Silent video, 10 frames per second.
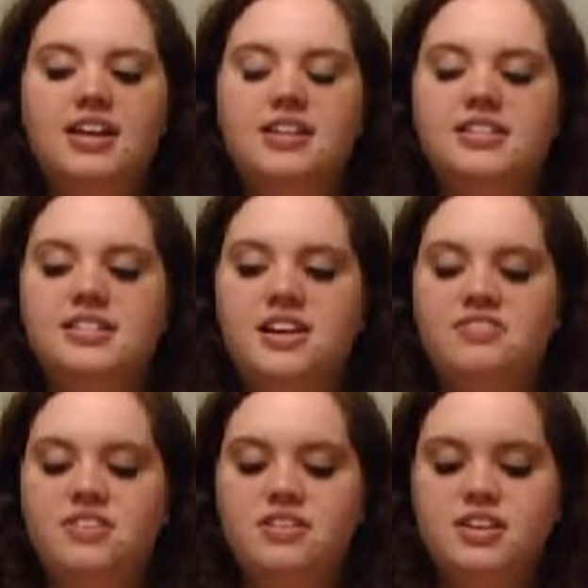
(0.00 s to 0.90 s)
really
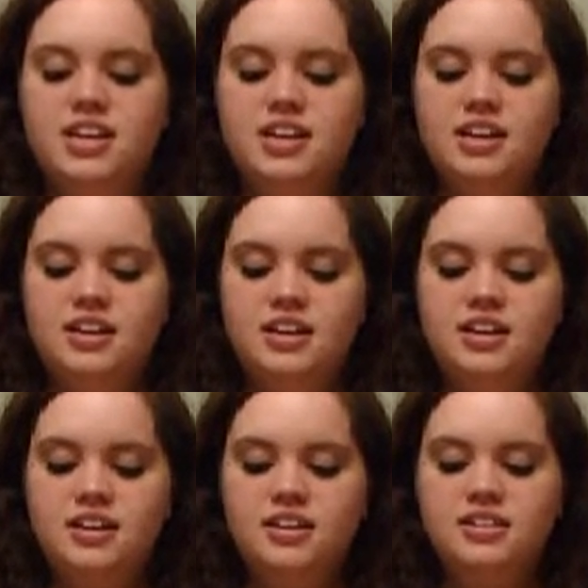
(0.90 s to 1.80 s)
like regular
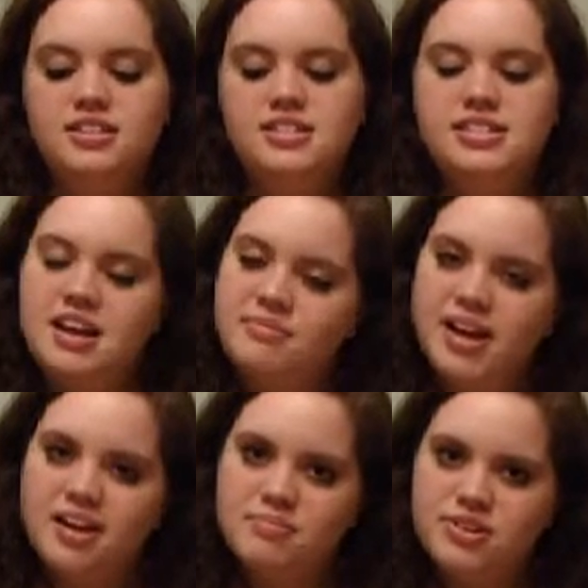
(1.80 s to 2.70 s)
Scattergories, like
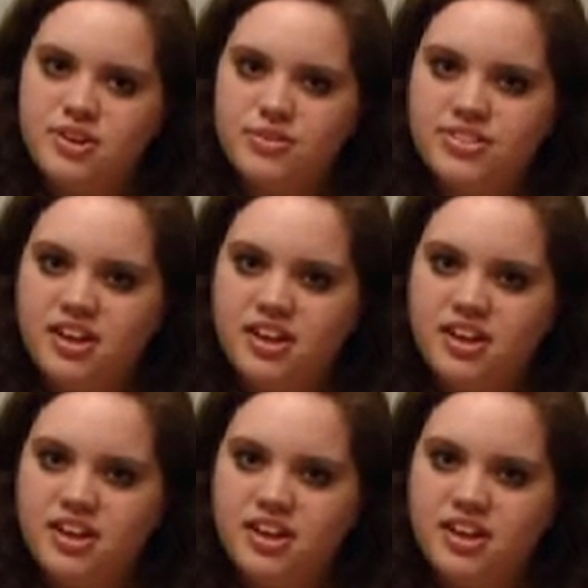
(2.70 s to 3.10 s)
I do,